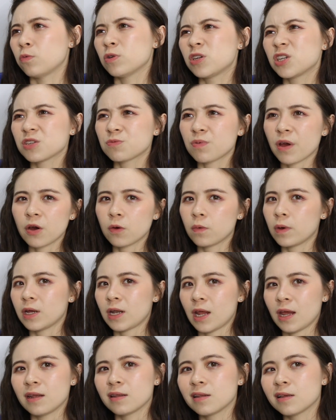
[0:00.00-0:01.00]
which is very weird,
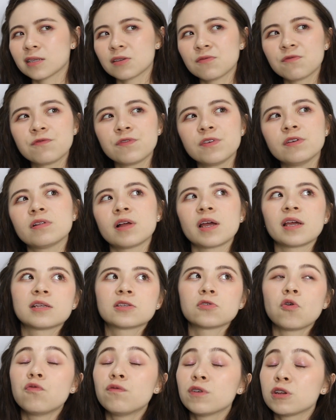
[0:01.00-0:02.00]
and it doesn't feel like
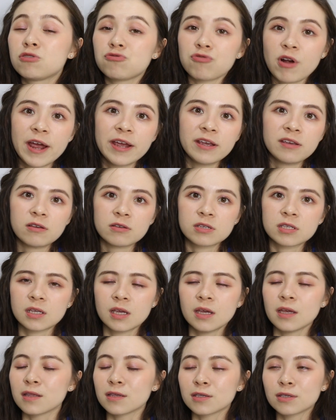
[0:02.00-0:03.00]
it's over drying your
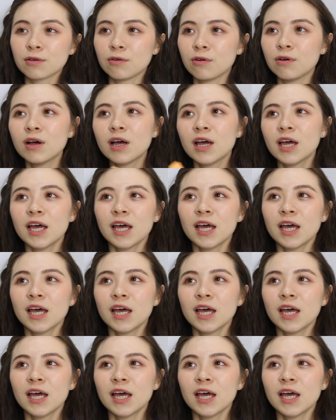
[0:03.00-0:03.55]
skin. So